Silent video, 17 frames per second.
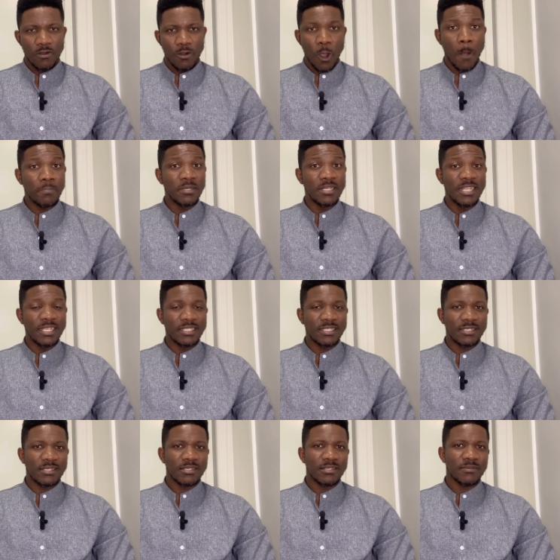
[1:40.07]

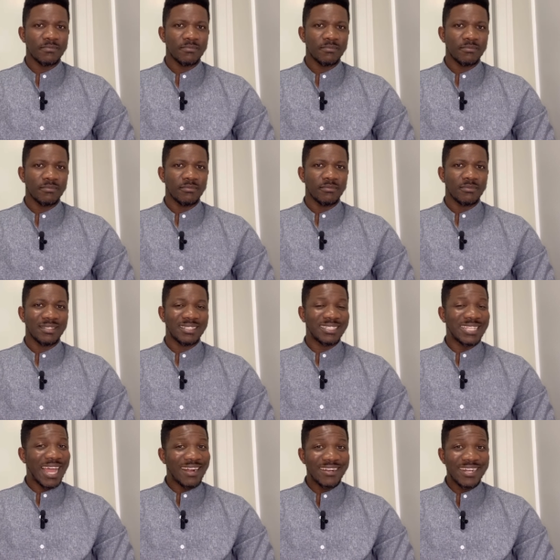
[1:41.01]
updates
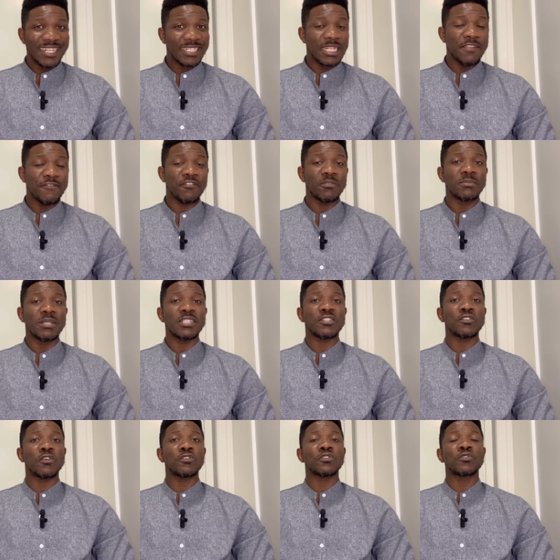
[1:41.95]
directly from the
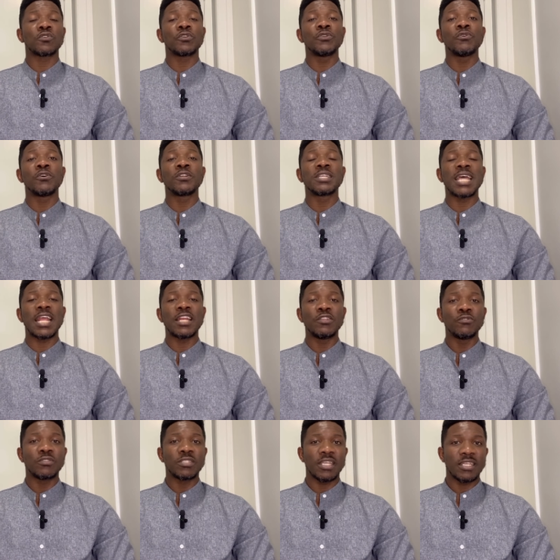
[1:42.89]
source to you
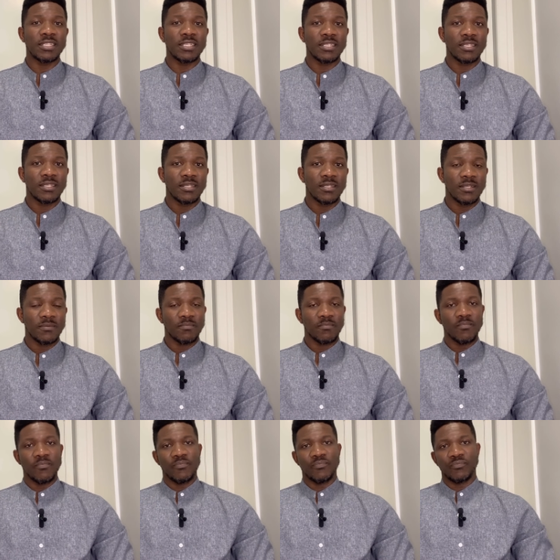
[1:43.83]
undiluted.
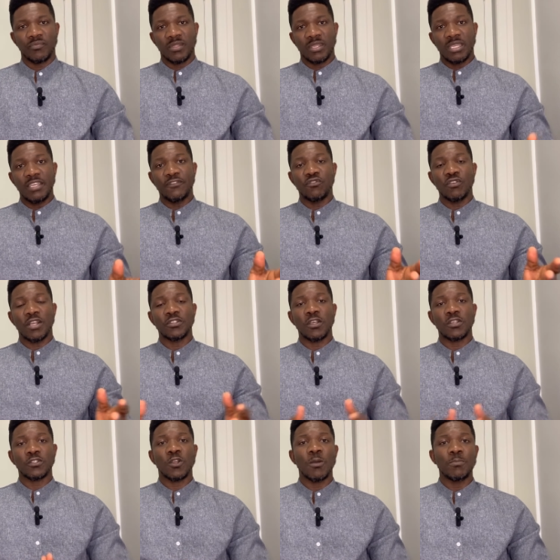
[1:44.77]
If you are
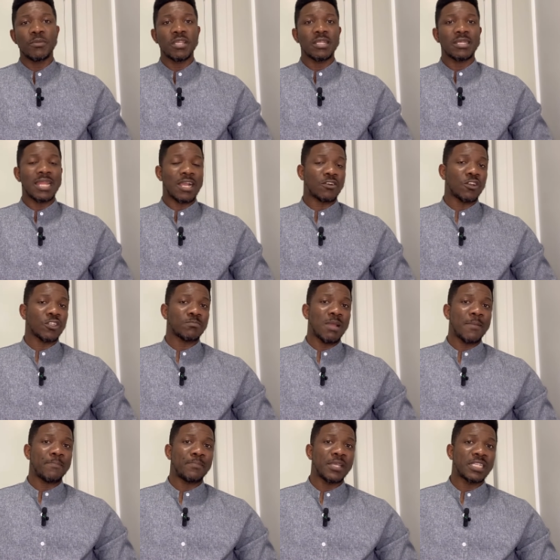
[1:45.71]
just coming across
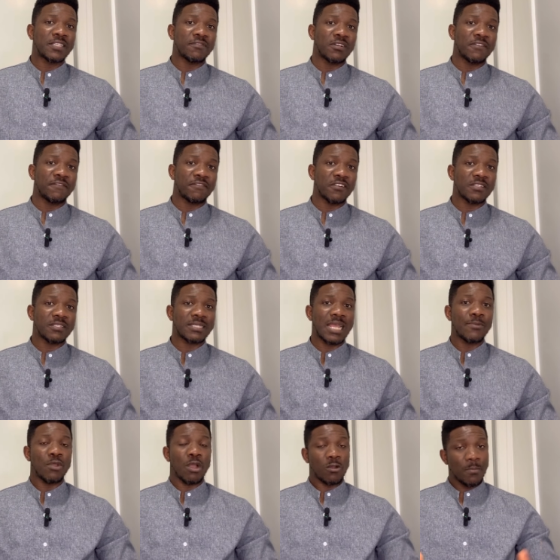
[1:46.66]
my page for the first
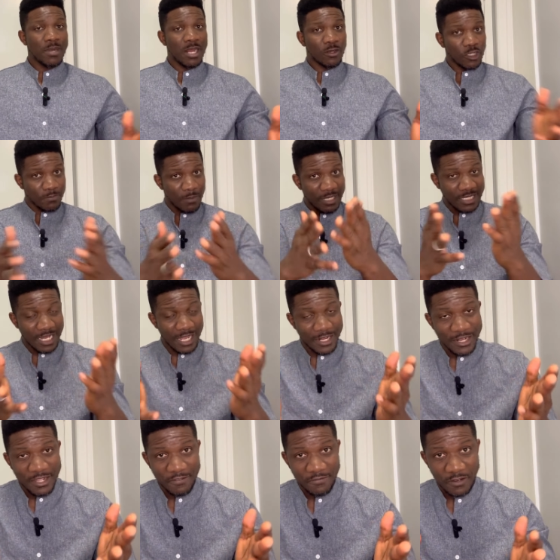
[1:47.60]
time, you are coming across my
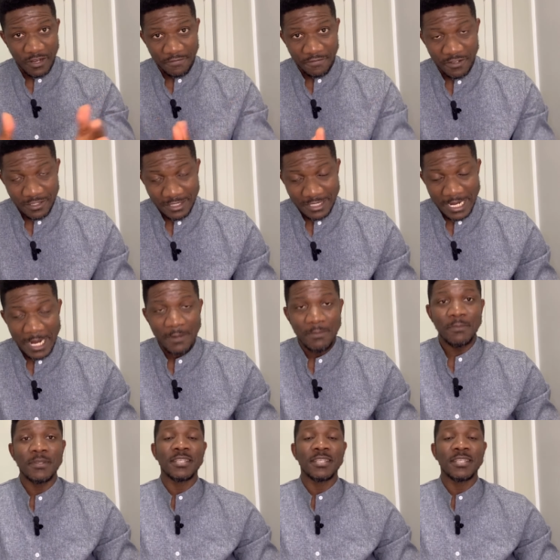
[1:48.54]
channel for the first time,